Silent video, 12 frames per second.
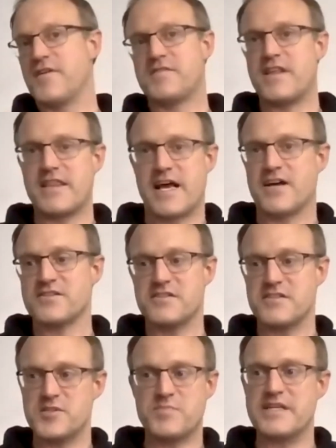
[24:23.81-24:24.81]
50,000
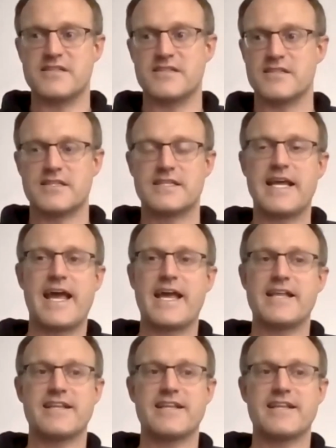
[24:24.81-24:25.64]
of these pieces a day,